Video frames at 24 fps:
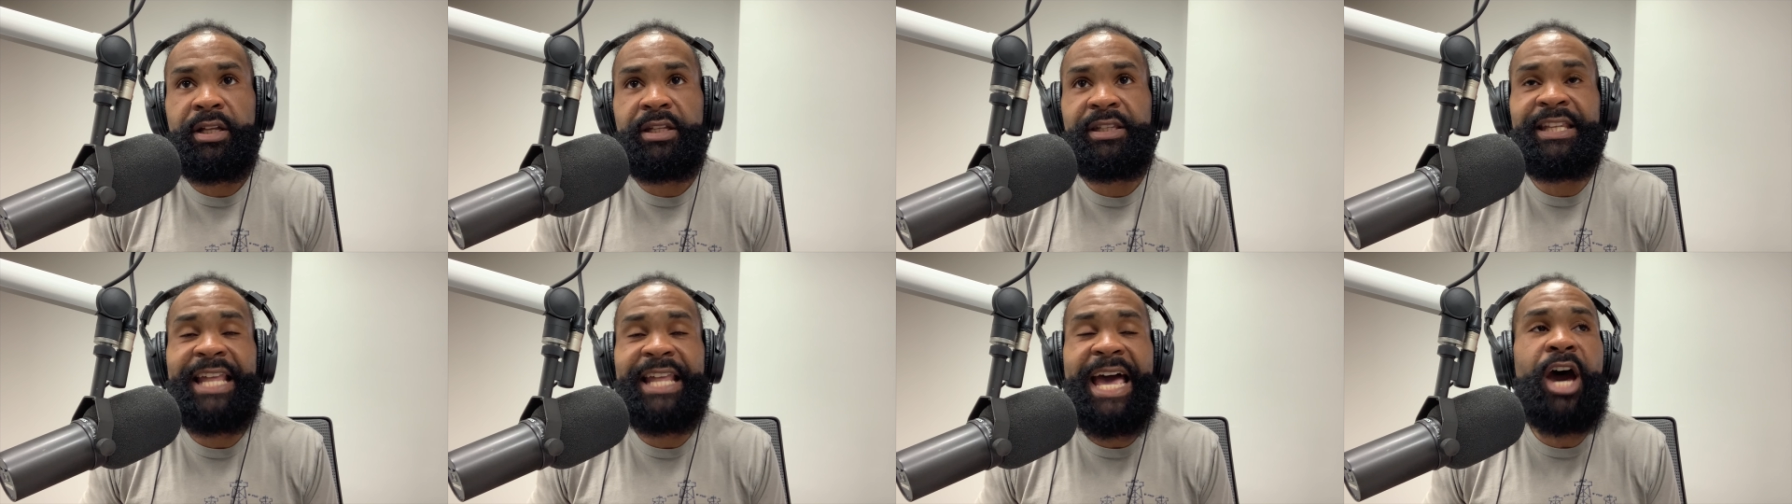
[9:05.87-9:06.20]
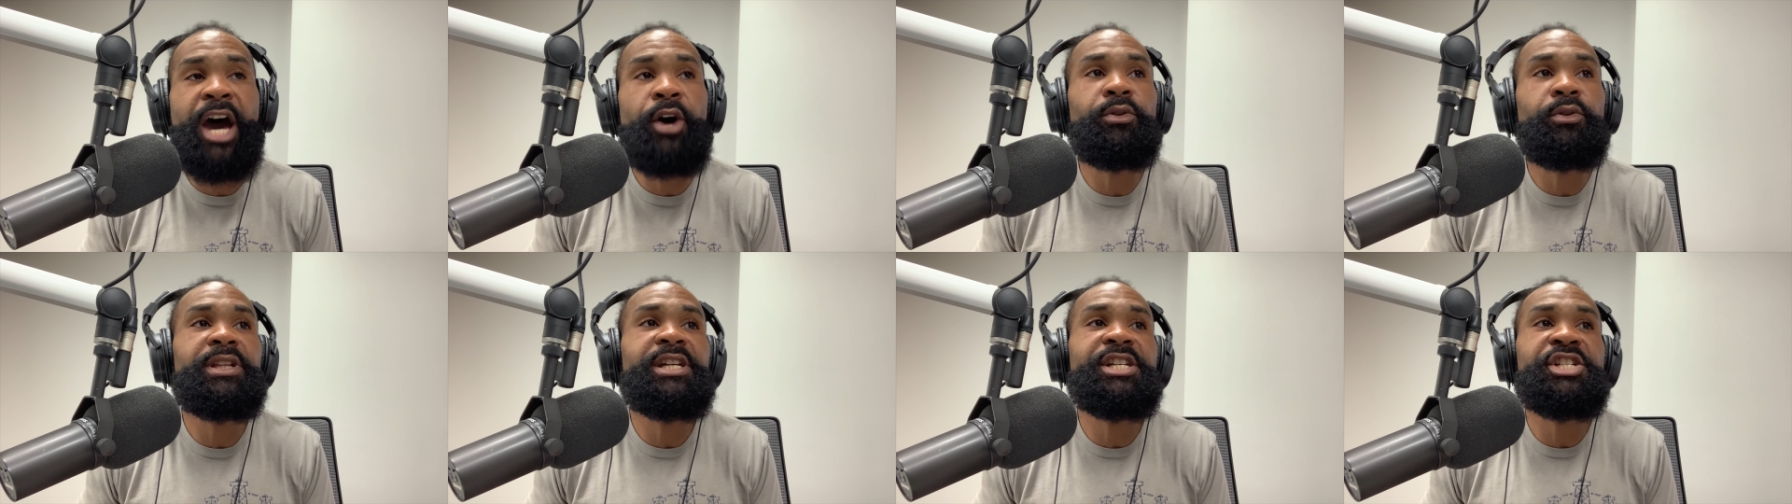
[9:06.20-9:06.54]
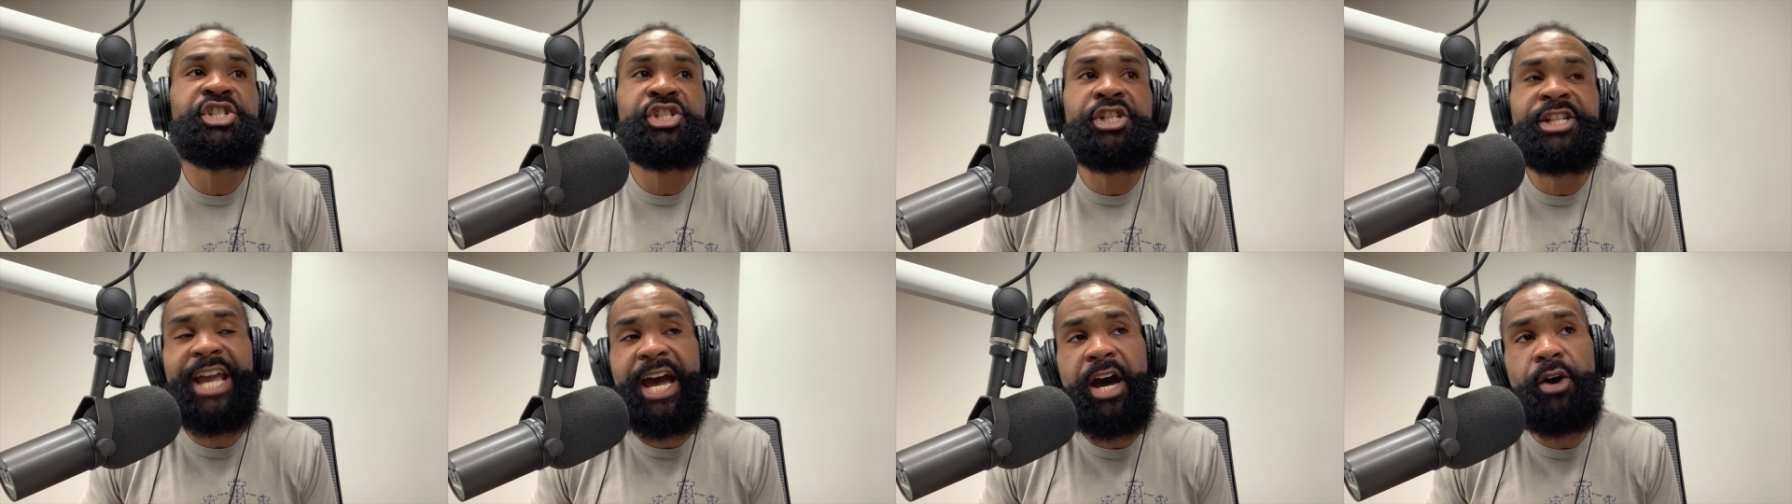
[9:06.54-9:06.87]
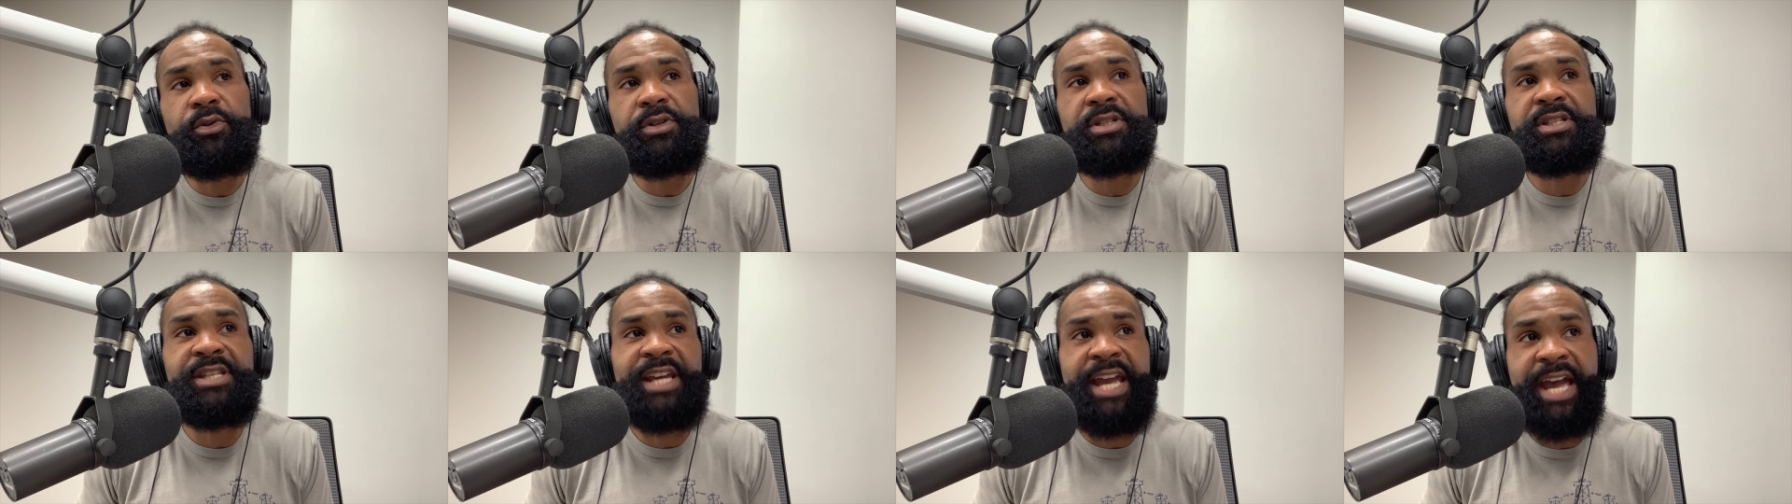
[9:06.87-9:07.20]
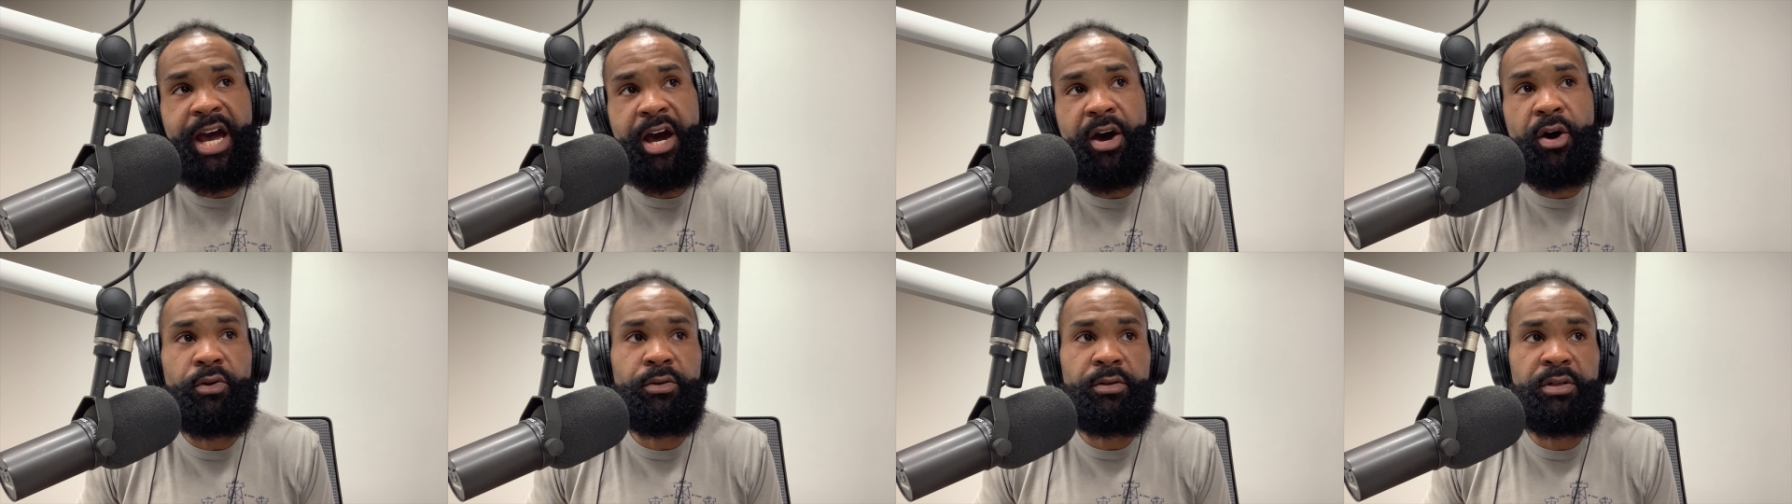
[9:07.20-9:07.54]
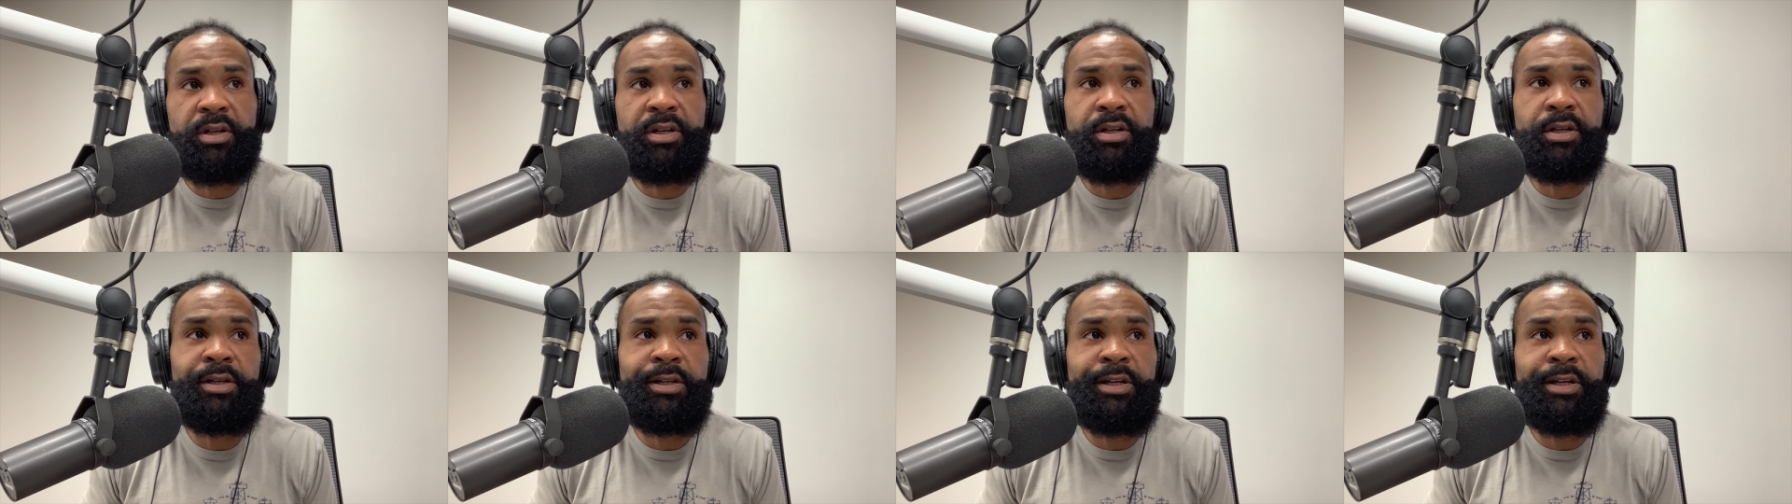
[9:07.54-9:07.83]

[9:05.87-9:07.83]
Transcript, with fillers: loudly shout down